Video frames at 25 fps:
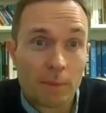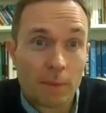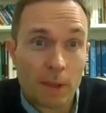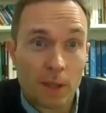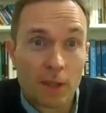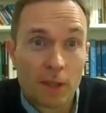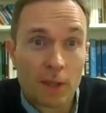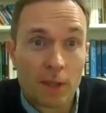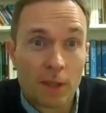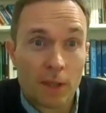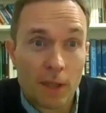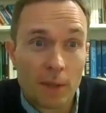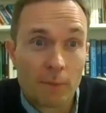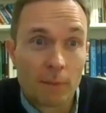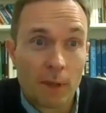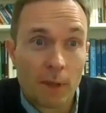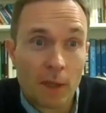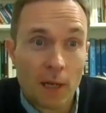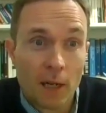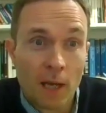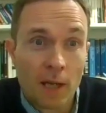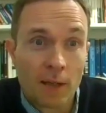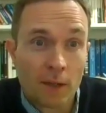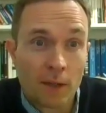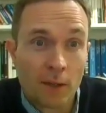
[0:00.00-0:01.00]
position then with a
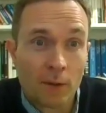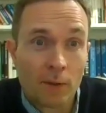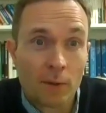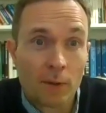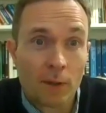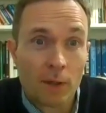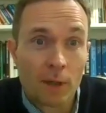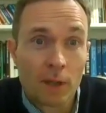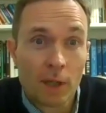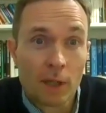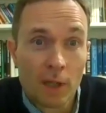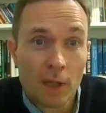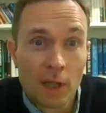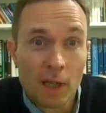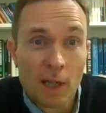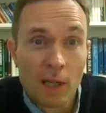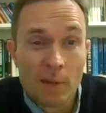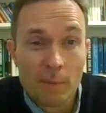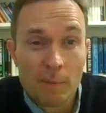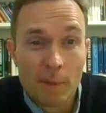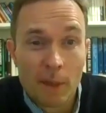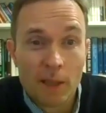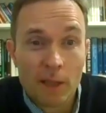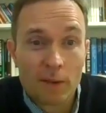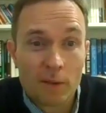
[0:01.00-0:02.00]
landowner,
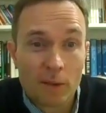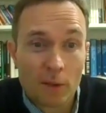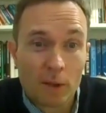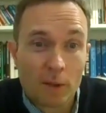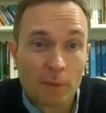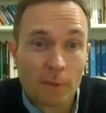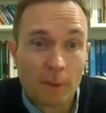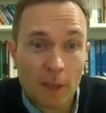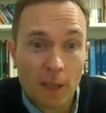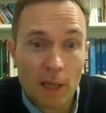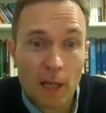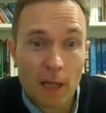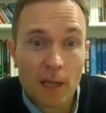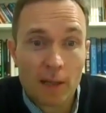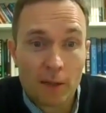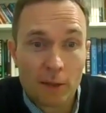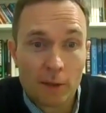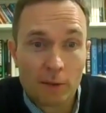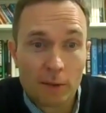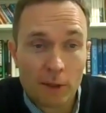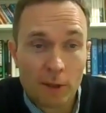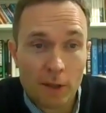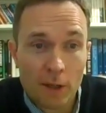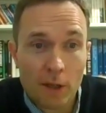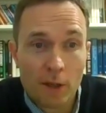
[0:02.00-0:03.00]
means ultimately
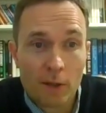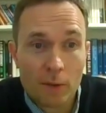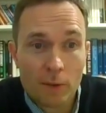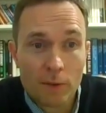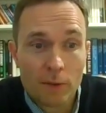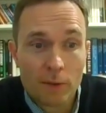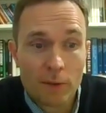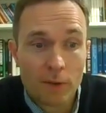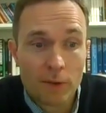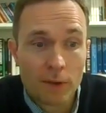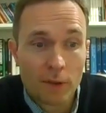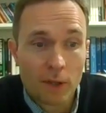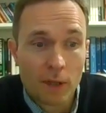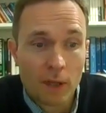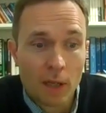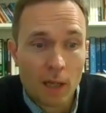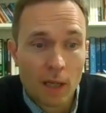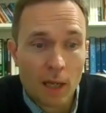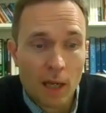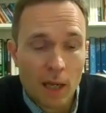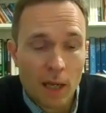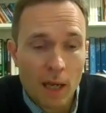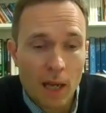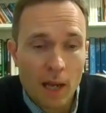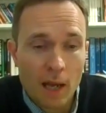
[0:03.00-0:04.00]
landowner knows.
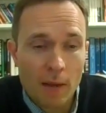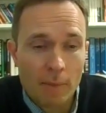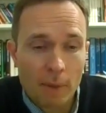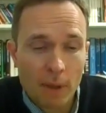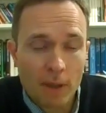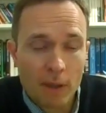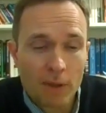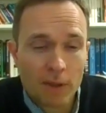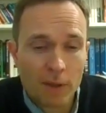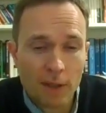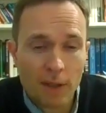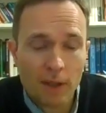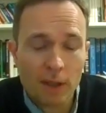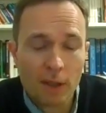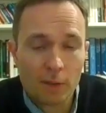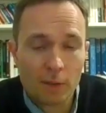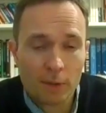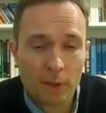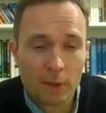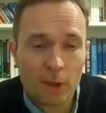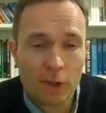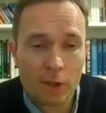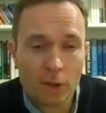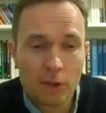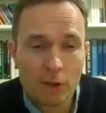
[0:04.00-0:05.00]
Because
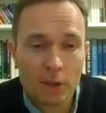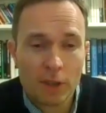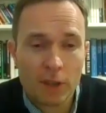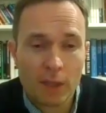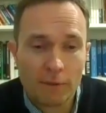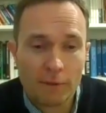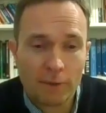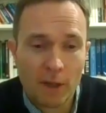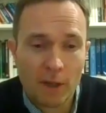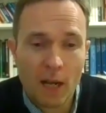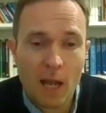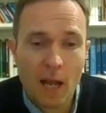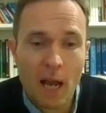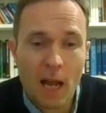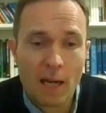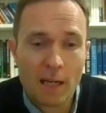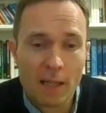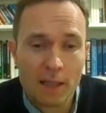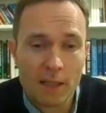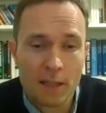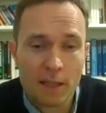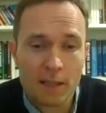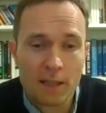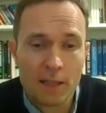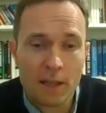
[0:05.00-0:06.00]
you shouldn't, if a
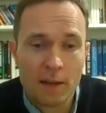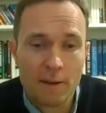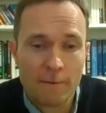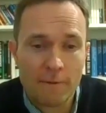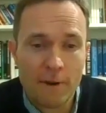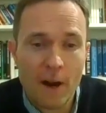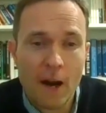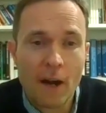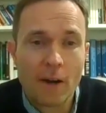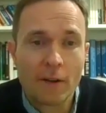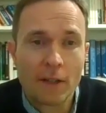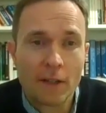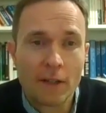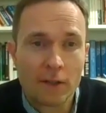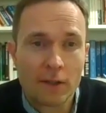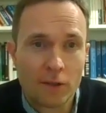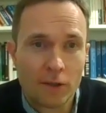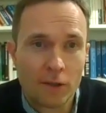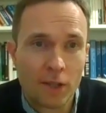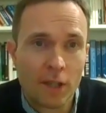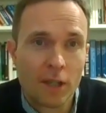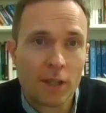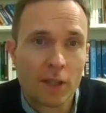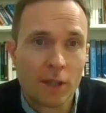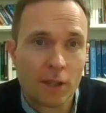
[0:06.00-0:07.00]
land is in a very
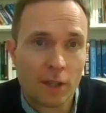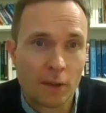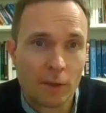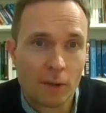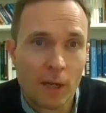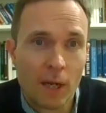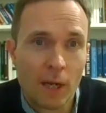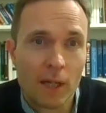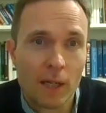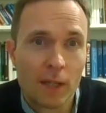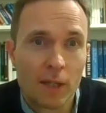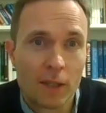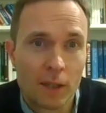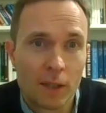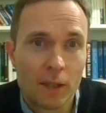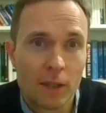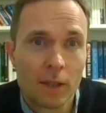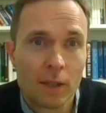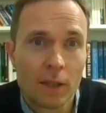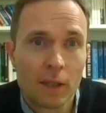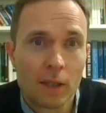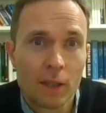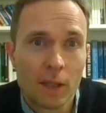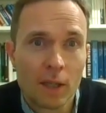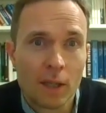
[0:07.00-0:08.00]
strategic
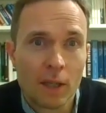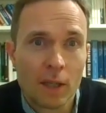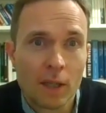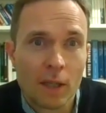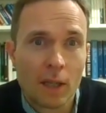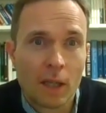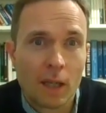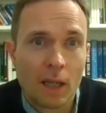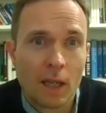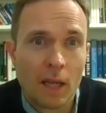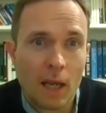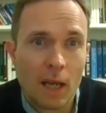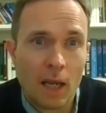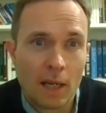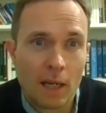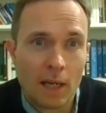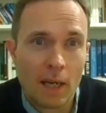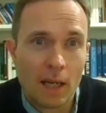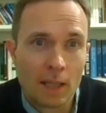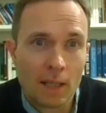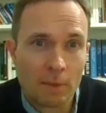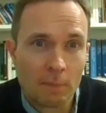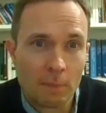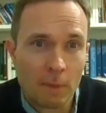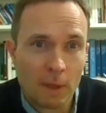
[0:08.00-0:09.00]
location and
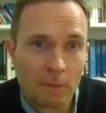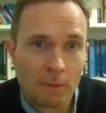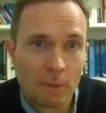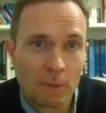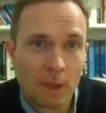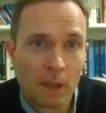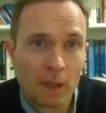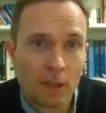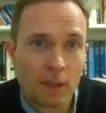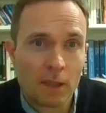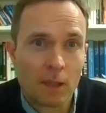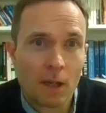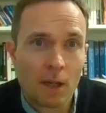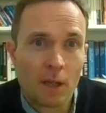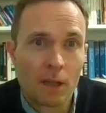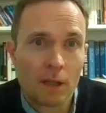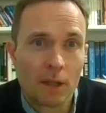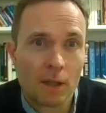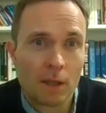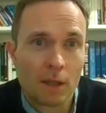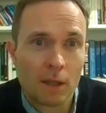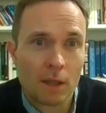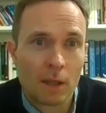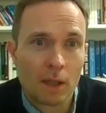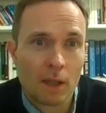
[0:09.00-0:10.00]
hasn't been built
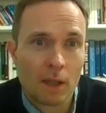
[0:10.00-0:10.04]
on,